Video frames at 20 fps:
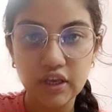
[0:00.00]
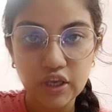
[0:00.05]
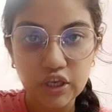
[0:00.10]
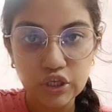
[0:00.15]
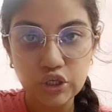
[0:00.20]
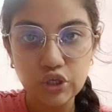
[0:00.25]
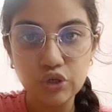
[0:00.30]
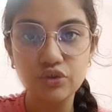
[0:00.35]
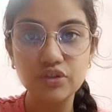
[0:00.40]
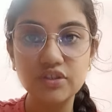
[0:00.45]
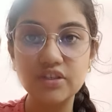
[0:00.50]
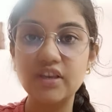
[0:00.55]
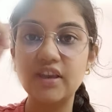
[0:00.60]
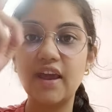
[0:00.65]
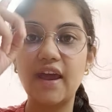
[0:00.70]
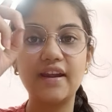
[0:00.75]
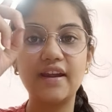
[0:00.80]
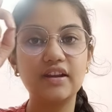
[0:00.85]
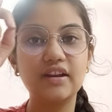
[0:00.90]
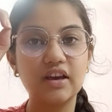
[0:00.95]
using
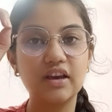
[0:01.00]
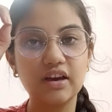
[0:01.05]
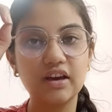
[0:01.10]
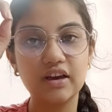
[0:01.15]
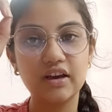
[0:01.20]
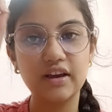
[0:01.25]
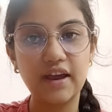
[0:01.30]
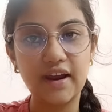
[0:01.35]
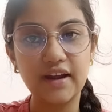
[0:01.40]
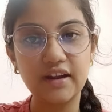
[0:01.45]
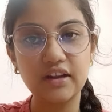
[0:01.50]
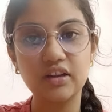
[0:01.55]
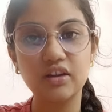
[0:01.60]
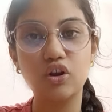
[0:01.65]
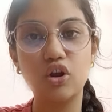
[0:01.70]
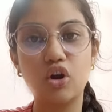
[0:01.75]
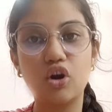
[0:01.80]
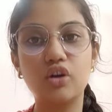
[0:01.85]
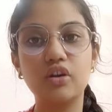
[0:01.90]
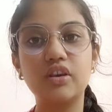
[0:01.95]
at
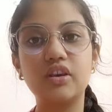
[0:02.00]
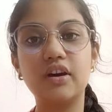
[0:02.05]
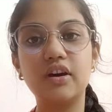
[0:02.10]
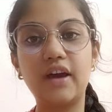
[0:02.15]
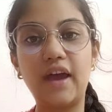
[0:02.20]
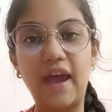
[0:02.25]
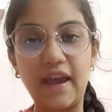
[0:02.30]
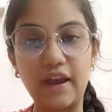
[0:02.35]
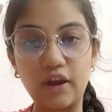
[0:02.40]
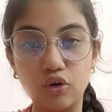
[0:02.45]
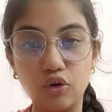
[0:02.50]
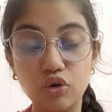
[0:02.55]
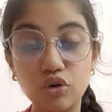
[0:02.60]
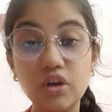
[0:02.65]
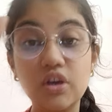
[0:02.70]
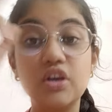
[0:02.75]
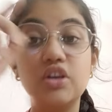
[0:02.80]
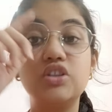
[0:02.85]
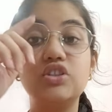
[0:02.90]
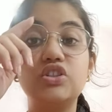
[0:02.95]
long year ago,
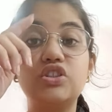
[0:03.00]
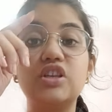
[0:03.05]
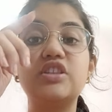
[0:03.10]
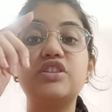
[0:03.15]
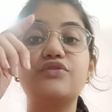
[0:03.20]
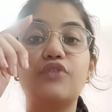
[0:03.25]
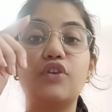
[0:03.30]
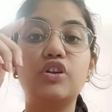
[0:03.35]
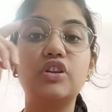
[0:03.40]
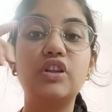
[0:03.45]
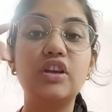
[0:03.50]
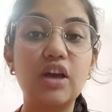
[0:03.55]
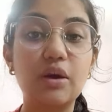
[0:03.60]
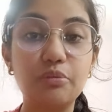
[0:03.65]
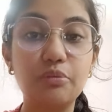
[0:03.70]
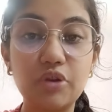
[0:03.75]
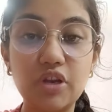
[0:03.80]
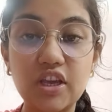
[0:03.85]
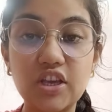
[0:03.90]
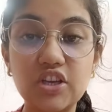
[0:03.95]
just for the
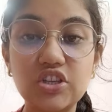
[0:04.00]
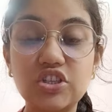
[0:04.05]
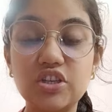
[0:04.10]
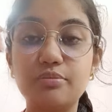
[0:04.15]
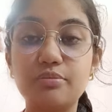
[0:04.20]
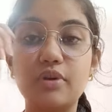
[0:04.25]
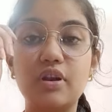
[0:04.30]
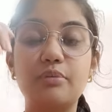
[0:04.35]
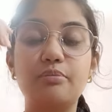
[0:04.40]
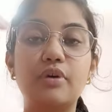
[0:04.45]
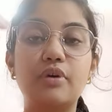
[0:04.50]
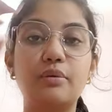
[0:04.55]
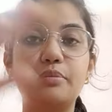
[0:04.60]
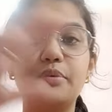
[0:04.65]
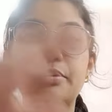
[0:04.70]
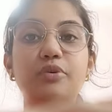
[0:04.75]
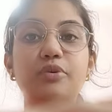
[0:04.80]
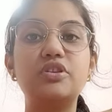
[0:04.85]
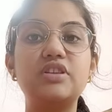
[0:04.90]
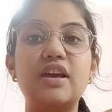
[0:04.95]
communication
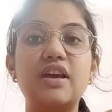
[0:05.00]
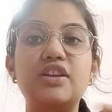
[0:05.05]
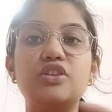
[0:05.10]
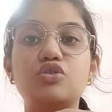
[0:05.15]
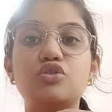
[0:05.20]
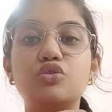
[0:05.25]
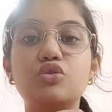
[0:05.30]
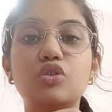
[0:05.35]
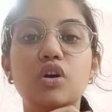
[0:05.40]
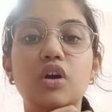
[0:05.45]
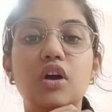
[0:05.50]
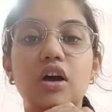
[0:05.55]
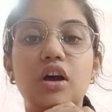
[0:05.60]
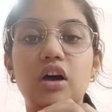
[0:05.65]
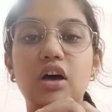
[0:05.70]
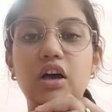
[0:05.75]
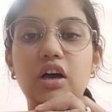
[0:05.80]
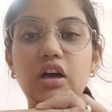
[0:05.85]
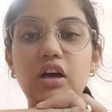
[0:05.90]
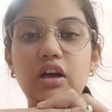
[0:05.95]
purpose, and to
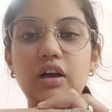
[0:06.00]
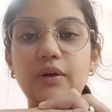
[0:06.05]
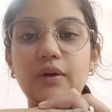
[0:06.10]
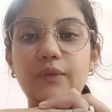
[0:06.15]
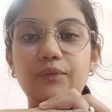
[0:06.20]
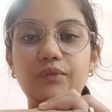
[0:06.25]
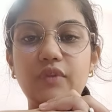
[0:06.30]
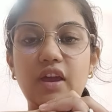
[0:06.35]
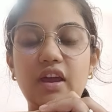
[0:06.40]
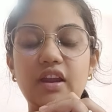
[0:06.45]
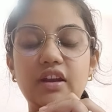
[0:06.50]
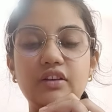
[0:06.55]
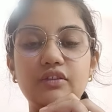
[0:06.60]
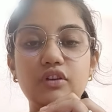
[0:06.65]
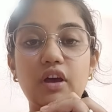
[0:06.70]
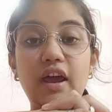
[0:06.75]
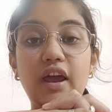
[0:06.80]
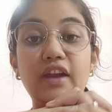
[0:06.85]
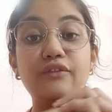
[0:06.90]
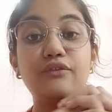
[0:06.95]

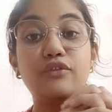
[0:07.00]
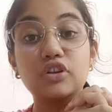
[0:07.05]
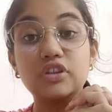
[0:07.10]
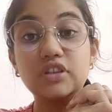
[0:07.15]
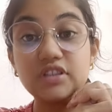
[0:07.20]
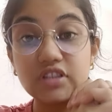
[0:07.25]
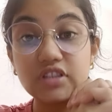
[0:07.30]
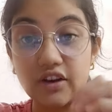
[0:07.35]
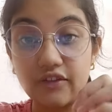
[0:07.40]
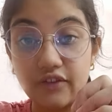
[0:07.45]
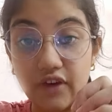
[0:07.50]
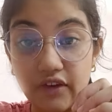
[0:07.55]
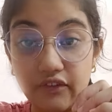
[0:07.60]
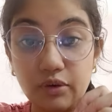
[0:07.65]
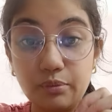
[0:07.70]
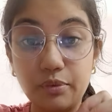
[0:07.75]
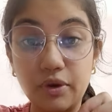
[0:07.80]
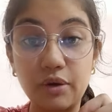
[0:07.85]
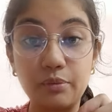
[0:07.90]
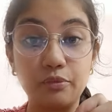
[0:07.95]
and for the survival
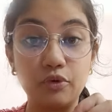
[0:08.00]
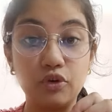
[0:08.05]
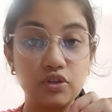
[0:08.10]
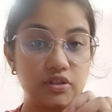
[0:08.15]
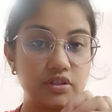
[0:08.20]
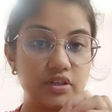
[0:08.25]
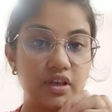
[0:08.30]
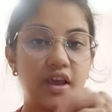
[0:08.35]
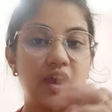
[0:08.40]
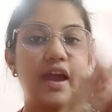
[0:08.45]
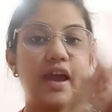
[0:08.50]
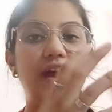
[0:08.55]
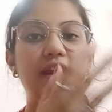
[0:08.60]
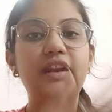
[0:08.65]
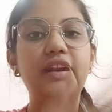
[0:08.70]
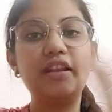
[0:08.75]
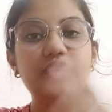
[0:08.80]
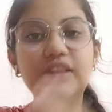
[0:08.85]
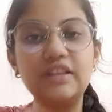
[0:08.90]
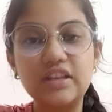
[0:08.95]
purpose. And
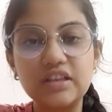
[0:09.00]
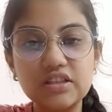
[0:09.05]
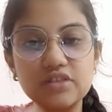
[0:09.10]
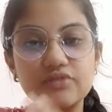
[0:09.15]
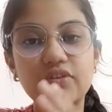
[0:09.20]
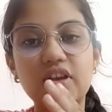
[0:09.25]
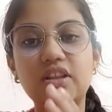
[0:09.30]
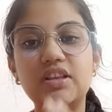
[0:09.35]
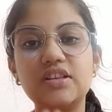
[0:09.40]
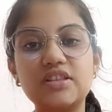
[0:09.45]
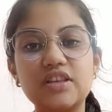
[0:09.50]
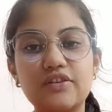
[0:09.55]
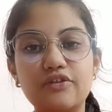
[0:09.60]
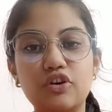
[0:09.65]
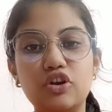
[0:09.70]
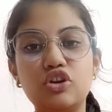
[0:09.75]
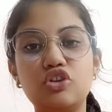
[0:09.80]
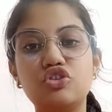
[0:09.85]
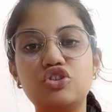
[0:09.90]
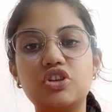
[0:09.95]
in this way, this
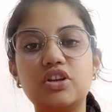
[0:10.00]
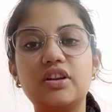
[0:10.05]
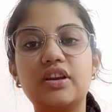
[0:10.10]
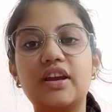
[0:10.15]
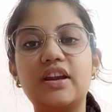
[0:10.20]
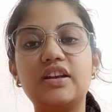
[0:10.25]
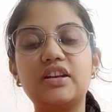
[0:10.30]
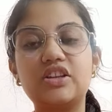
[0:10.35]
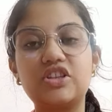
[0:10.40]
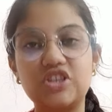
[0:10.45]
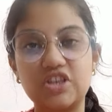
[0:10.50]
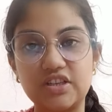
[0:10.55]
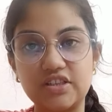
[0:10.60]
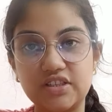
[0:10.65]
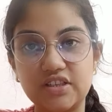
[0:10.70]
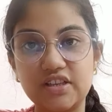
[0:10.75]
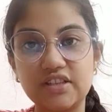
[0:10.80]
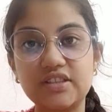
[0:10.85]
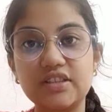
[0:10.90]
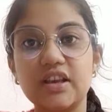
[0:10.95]
evolution get
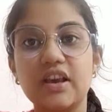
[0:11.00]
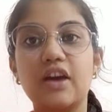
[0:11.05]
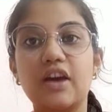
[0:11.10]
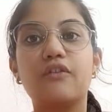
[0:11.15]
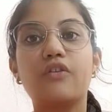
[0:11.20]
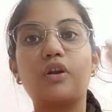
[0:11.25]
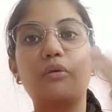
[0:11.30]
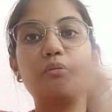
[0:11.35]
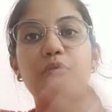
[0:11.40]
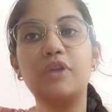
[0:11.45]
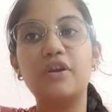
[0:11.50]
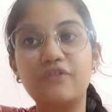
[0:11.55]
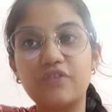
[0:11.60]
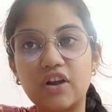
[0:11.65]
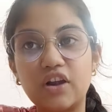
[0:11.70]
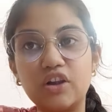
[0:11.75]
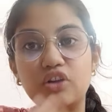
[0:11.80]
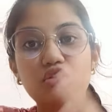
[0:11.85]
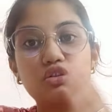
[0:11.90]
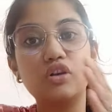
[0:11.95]
changes from
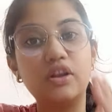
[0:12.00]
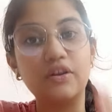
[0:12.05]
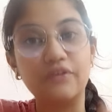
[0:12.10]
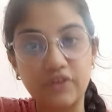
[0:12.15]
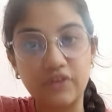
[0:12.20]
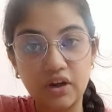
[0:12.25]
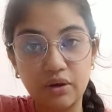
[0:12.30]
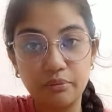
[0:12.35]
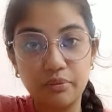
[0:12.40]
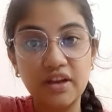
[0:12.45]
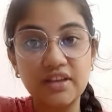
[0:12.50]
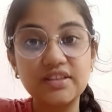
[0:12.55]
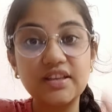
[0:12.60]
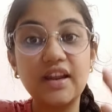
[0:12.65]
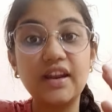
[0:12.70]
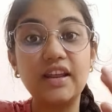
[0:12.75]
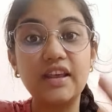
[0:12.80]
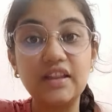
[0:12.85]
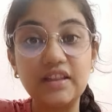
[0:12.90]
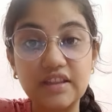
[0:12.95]
different to different place,
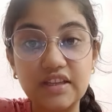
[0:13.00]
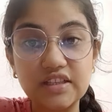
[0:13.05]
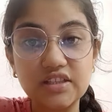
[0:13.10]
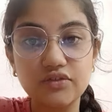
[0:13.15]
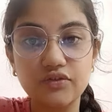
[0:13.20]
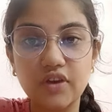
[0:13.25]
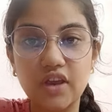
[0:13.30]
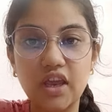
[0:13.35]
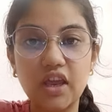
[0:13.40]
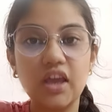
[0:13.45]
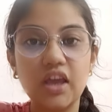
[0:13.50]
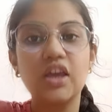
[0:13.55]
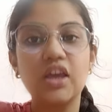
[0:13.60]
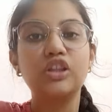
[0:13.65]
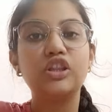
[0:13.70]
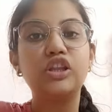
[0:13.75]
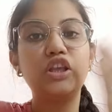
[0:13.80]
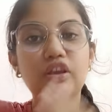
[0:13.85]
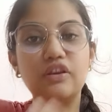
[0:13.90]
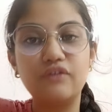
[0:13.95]
and in this way,
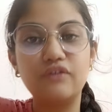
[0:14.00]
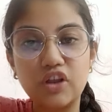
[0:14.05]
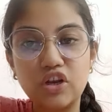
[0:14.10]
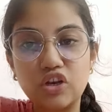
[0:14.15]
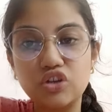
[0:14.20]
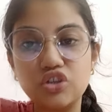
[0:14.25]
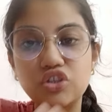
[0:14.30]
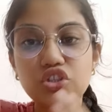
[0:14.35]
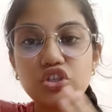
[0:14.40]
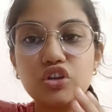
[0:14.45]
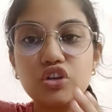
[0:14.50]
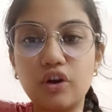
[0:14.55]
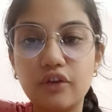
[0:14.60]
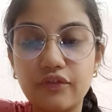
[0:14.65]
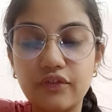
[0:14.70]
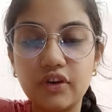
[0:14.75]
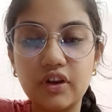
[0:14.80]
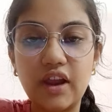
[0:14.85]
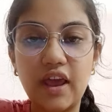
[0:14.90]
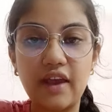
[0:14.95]
the evolution
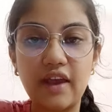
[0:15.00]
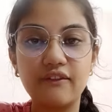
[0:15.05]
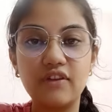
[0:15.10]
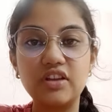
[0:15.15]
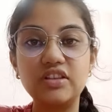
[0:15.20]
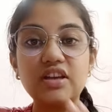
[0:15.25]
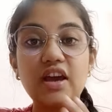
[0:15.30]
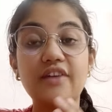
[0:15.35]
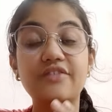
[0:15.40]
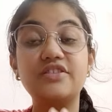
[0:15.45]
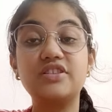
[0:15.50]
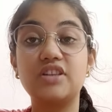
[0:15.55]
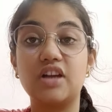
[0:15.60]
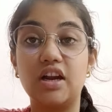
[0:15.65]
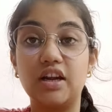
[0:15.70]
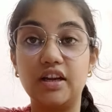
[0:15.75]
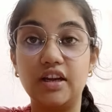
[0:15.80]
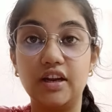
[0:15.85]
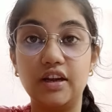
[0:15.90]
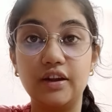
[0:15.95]
of a language have
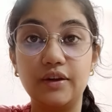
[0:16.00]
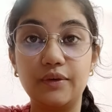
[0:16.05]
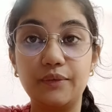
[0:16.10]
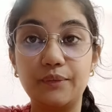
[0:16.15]
started.